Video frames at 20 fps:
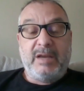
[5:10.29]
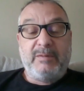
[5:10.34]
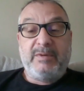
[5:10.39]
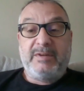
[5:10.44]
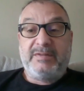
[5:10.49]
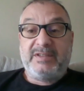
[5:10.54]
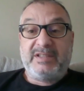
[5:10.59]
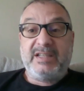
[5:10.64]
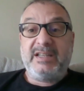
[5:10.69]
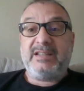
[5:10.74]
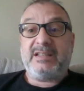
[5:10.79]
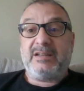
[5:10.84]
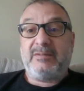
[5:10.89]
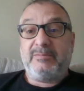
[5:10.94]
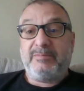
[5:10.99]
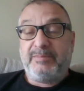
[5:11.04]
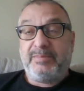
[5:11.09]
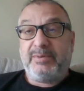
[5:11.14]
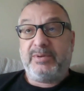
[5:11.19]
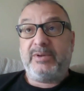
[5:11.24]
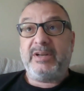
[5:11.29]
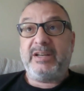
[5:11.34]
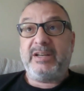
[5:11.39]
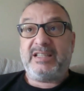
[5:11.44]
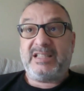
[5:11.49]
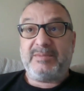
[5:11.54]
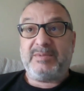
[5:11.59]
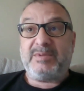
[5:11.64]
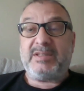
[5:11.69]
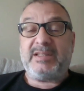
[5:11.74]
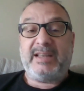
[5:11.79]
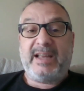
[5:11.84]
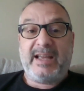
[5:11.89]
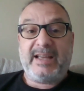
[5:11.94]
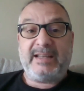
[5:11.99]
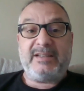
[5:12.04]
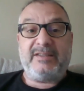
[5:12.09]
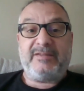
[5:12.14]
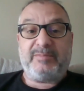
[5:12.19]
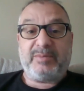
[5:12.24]
we've seen some pretty
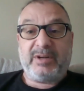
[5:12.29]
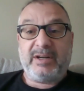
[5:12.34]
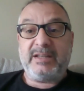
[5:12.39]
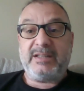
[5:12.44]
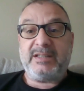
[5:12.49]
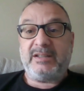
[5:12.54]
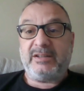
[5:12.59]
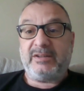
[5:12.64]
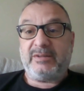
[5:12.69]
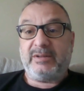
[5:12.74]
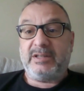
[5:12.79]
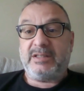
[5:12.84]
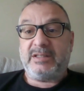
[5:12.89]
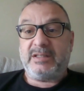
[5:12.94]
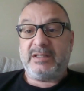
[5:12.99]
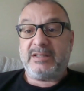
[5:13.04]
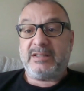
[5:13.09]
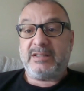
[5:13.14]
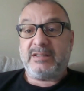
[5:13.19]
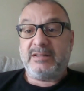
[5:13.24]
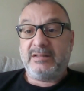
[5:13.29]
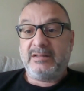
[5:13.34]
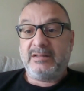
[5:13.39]
substantive price increases.